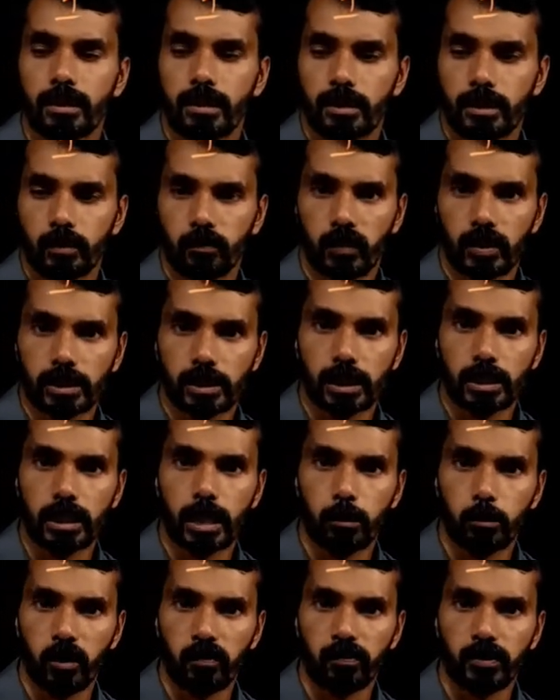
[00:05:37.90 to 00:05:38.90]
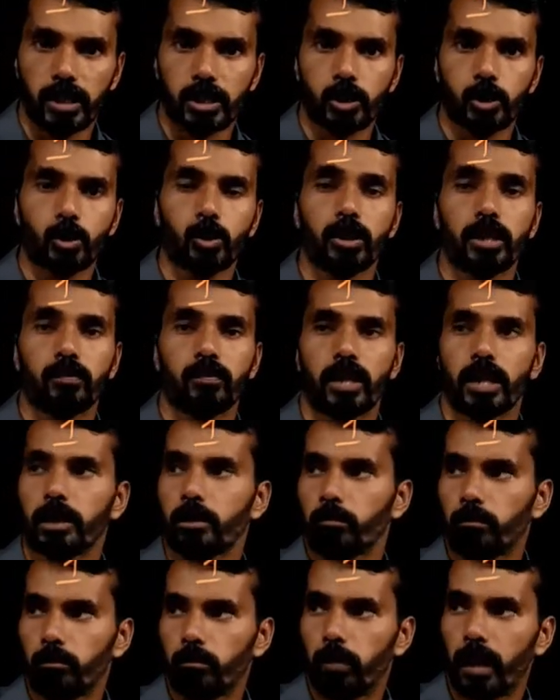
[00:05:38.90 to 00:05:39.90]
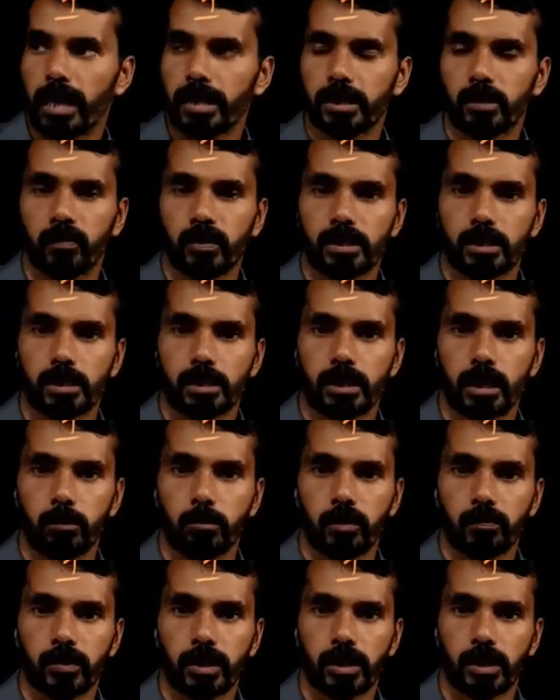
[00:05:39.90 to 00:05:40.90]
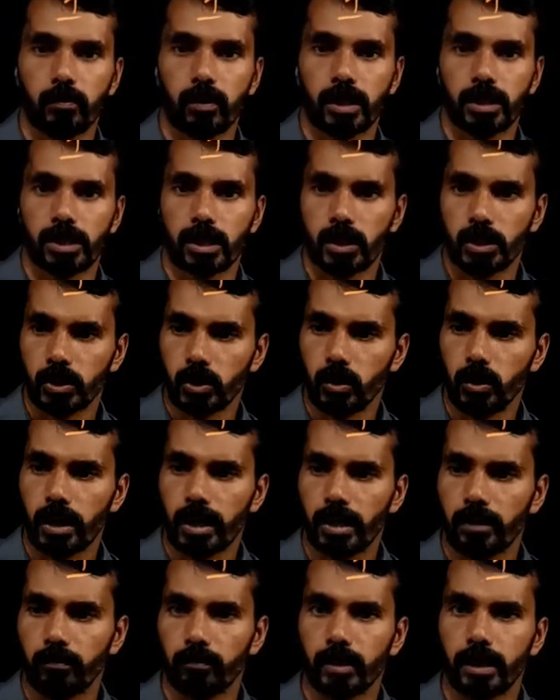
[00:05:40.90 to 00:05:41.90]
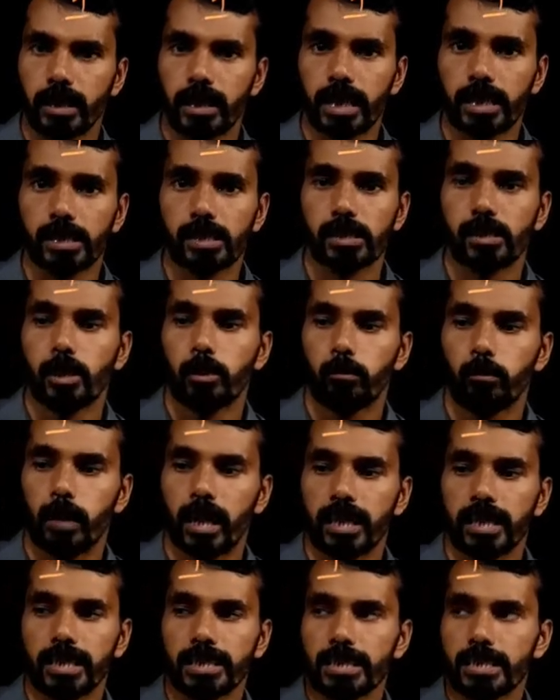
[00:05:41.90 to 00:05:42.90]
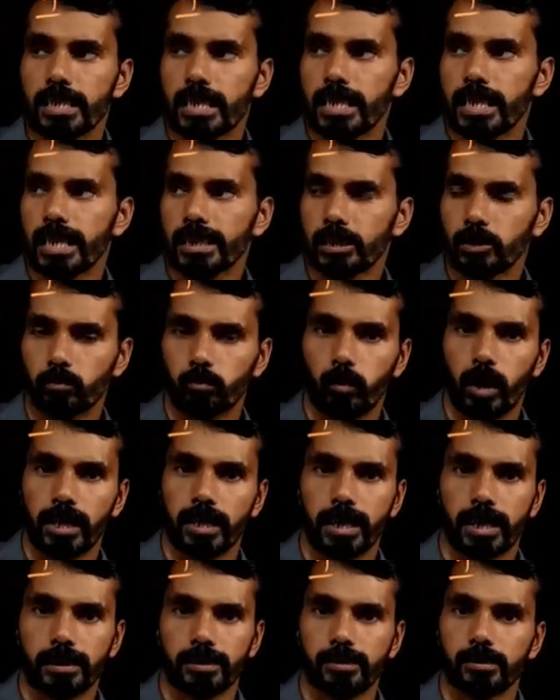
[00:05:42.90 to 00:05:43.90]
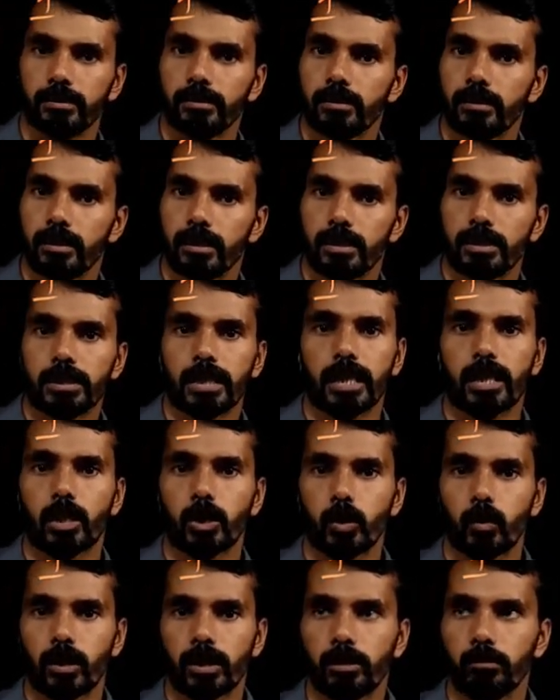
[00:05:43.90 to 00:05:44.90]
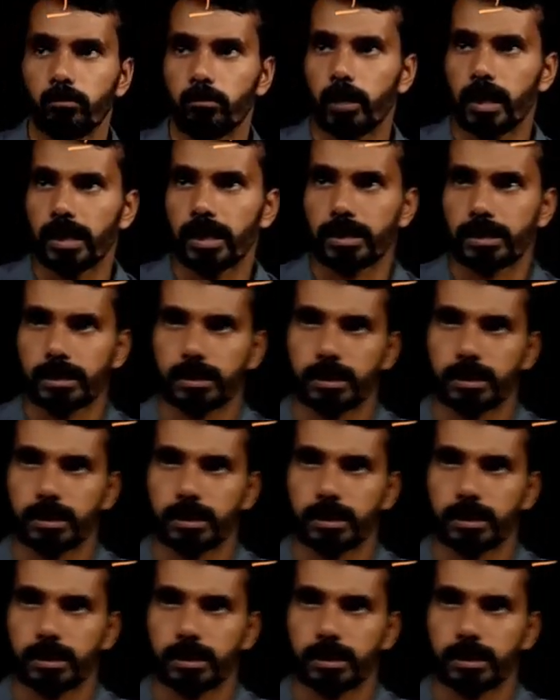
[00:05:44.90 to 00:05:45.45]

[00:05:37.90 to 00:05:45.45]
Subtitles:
the first term of this new dividend by the first term of the divisor. So we get minus 3x by x is equal to what? Minus